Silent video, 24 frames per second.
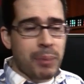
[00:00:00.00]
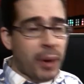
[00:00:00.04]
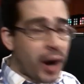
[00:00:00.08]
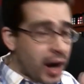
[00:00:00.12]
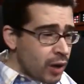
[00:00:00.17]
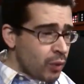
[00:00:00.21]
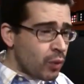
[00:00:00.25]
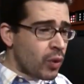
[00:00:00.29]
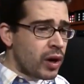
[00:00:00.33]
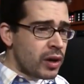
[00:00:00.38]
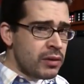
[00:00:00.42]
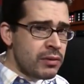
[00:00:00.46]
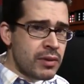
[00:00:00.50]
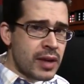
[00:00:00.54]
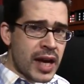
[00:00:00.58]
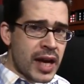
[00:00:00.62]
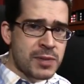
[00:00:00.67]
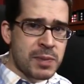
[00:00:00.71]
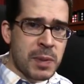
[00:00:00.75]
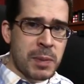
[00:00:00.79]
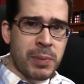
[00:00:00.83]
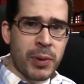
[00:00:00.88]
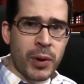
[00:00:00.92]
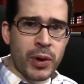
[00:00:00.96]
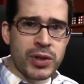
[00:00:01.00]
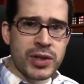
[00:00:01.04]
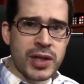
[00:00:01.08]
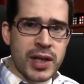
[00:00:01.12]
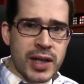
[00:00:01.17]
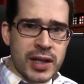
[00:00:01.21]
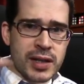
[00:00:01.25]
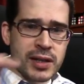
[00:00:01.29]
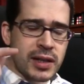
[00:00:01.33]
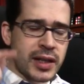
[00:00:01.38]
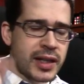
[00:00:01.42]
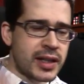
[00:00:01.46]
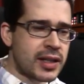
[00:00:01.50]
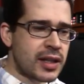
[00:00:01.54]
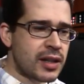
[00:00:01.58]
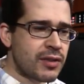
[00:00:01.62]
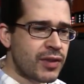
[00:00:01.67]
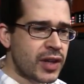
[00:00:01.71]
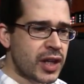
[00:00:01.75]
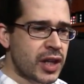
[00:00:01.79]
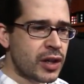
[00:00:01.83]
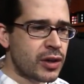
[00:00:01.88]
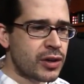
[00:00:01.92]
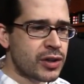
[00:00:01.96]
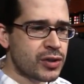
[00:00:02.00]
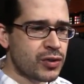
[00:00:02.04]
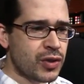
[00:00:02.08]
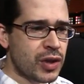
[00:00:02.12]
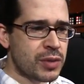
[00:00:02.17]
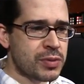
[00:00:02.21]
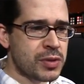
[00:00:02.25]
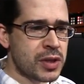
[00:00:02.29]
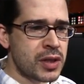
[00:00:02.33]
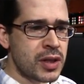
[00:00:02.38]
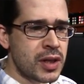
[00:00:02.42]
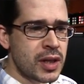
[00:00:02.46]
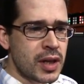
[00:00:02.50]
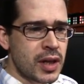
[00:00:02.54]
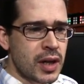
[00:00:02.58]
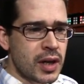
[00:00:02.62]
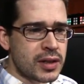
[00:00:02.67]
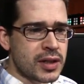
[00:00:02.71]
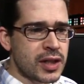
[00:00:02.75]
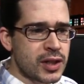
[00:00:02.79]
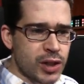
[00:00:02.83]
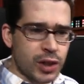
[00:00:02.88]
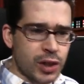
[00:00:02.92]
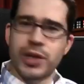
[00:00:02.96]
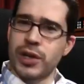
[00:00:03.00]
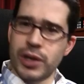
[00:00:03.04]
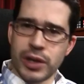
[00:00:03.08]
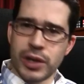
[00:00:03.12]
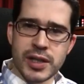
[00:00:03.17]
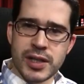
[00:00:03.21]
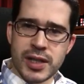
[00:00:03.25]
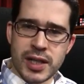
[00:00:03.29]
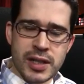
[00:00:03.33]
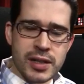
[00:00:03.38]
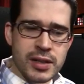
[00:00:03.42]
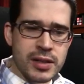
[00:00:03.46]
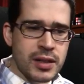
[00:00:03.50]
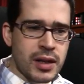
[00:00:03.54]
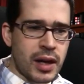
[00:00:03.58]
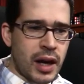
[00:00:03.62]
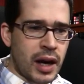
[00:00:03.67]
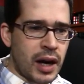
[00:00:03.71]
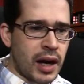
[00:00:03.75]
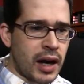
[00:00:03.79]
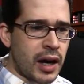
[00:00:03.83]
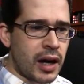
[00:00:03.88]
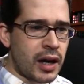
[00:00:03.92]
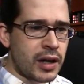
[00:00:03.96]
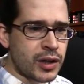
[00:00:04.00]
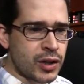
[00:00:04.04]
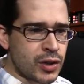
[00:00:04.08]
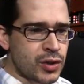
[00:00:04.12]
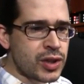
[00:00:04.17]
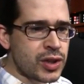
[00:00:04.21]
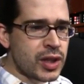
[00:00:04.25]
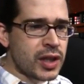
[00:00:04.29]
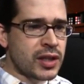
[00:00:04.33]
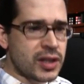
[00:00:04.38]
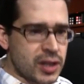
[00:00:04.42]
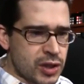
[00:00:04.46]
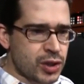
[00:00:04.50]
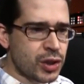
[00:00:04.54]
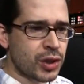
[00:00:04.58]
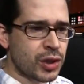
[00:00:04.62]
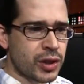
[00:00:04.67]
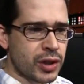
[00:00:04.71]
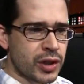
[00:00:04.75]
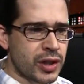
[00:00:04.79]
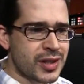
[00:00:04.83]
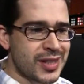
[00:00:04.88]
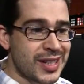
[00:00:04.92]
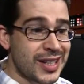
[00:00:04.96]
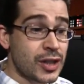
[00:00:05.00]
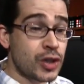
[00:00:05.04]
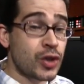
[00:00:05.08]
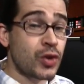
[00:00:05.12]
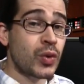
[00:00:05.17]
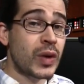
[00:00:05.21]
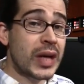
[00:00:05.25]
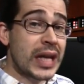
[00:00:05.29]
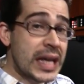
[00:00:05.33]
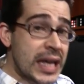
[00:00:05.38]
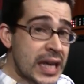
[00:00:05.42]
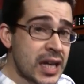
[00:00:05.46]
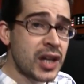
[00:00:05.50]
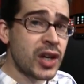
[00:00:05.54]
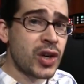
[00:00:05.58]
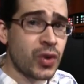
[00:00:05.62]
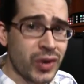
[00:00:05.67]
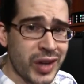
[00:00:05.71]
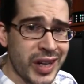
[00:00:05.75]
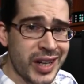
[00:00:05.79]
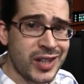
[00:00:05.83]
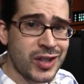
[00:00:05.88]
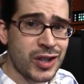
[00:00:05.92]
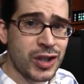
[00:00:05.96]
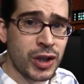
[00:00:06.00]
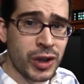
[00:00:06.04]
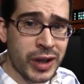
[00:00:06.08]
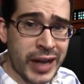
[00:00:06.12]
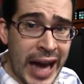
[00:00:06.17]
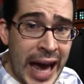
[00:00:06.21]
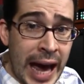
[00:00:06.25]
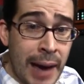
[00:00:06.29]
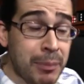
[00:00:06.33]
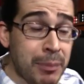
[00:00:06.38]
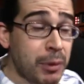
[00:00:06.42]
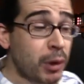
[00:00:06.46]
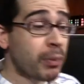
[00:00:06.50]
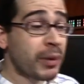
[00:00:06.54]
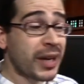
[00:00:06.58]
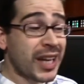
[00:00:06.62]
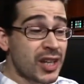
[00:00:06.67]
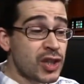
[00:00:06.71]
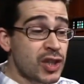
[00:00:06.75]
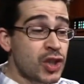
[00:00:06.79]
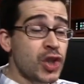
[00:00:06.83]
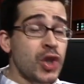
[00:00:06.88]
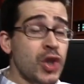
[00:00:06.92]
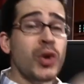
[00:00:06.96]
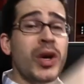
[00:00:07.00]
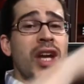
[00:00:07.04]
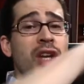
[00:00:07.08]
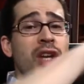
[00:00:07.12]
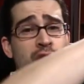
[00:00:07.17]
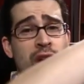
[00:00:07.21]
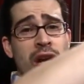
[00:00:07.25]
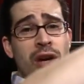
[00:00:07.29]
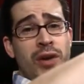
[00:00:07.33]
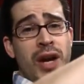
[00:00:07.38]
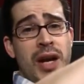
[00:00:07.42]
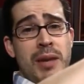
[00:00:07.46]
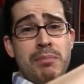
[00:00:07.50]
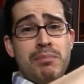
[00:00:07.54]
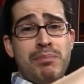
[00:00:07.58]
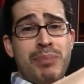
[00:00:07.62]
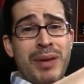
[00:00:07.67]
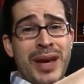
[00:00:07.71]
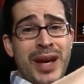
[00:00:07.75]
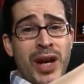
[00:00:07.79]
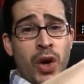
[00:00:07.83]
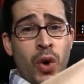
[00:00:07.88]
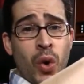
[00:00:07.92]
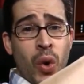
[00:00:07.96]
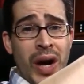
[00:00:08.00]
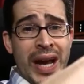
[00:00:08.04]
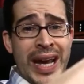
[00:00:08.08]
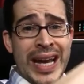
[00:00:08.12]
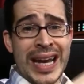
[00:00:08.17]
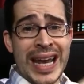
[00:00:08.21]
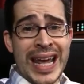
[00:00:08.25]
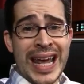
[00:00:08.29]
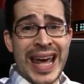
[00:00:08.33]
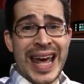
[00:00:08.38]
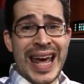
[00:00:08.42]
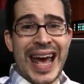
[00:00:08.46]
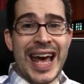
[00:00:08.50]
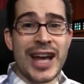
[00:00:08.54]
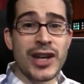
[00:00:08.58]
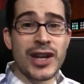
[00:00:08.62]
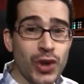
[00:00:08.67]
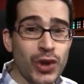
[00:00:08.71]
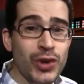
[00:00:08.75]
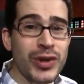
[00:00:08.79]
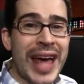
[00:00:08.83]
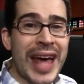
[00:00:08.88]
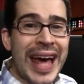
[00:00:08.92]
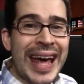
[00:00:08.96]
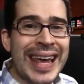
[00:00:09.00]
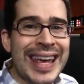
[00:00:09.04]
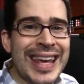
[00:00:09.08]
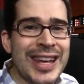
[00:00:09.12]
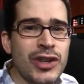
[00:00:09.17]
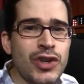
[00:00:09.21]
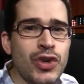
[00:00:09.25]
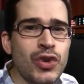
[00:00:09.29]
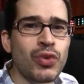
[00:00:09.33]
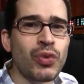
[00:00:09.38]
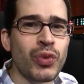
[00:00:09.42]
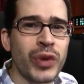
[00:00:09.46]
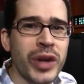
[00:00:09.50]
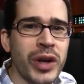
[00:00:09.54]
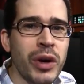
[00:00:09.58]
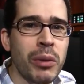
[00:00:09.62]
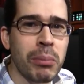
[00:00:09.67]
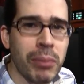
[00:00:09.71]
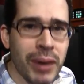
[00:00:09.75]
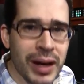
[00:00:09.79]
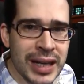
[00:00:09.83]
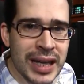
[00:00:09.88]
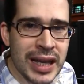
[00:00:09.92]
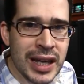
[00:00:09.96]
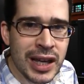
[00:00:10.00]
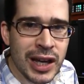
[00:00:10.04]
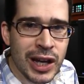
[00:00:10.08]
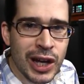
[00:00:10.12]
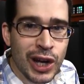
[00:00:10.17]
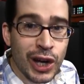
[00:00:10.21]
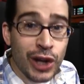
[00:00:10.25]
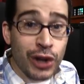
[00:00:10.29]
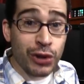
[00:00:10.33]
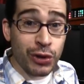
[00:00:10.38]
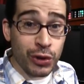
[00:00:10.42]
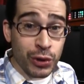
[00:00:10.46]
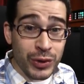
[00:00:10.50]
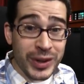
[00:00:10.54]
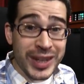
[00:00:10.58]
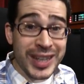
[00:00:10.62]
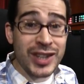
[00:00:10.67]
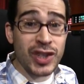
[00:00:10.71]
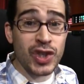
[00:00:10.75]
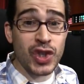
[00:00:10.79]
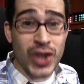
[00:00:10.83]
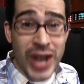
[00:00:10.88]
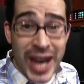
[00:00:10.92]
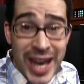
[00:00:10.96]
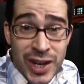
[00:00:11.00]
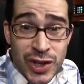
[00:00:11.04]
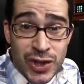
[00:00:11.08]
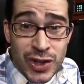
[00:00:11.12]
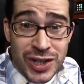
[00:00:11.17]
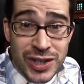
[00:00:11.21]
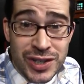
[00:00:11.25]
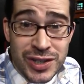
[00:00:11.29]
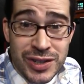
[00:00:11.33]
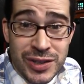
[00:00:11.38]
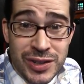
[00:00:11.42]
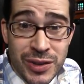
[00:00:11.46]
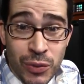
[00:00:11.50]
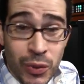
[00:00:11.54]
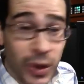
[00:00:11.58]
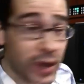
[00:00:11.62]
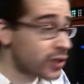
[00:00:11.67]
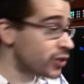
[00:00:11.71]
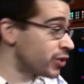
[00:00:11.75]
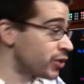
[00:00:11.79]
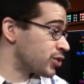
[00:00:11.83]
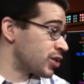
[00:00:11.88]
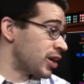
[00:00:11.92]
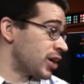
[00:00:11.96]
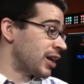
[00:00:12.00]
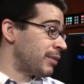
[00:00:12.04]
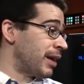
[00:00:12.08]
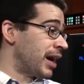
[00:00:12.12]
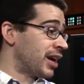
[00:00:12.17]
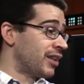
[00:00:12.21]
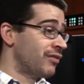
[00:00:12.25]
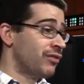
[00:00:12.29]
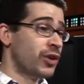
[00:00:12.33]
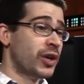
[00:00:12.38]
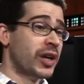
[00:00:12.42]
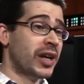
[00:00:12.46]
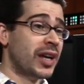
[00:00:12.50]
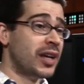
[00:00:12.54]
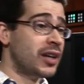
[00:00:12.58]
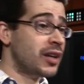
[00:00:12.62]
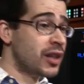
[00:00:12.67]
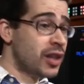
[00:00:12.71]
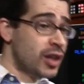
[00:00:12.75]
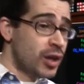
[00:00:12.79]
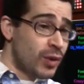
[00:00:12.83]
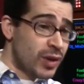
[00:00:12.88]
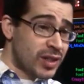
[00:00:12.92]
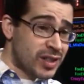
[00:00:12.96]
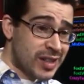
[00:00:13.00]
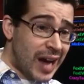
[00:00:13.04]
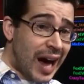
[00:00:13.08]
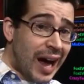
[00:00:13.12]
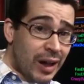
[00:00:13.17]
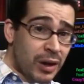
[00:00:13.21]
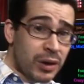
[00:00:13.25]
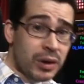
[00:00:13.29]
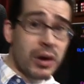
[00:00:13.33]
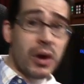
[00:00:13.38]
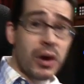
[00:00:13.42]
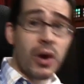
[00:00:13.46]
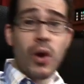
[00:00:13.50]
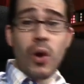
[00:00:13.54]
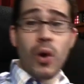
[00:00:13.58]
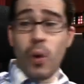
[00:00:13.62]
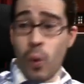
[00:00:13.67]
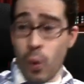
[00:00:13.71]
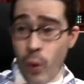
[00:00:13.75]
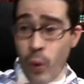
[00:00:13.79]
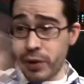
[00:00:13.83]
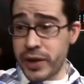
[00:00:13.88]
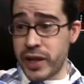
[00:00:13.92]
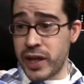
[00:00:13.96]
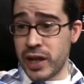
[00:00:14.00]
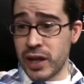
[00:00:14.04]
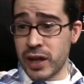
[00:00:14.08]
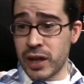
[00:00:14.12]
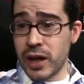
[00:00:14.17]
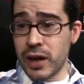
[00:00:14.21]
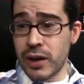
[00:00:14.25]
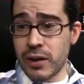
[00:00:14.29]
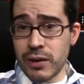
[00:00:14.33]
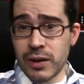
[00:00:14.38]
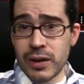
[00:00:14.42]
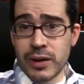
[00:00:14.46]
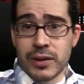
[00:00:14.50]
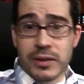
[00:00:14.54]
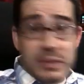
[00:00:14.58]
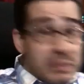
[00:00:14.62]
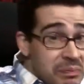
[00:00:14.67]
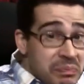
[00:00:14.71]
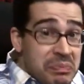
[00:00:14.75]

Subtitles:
Part 1 has been posted. It's linked in the video description. Digital currencies, using digital currency to increase your capital, because you can generate Bitcoin and turn that into real money through exchanges, whether you're talking about converting it into the US dollar or the euro.